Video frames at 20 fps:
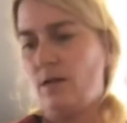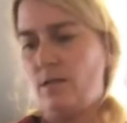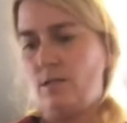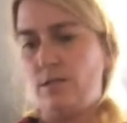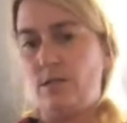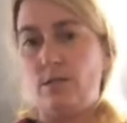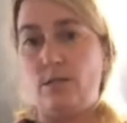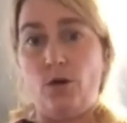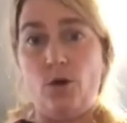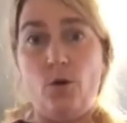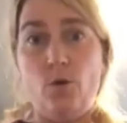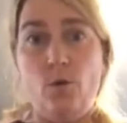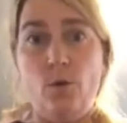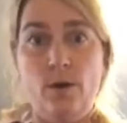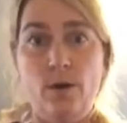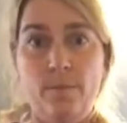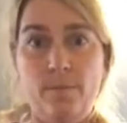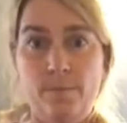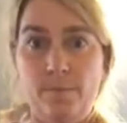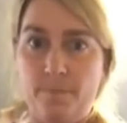
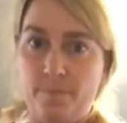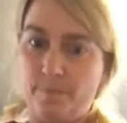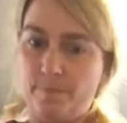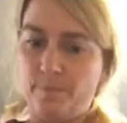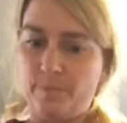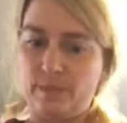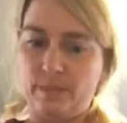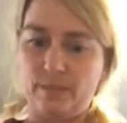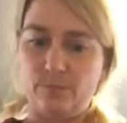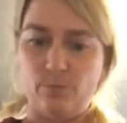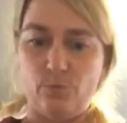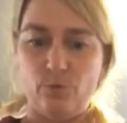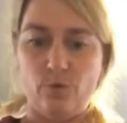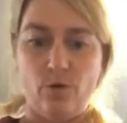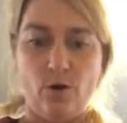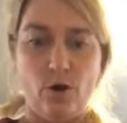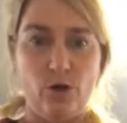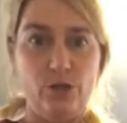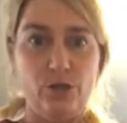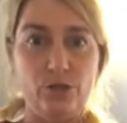So let's move
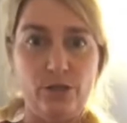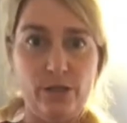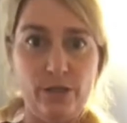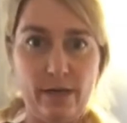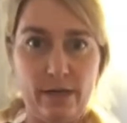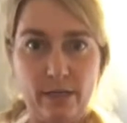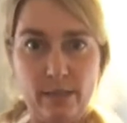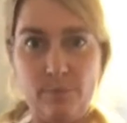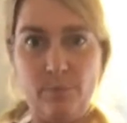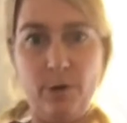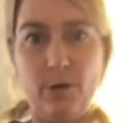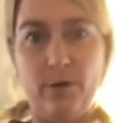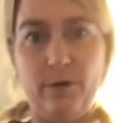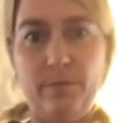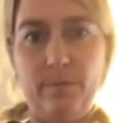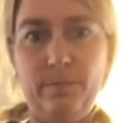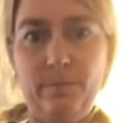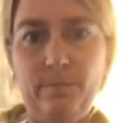on to the next part.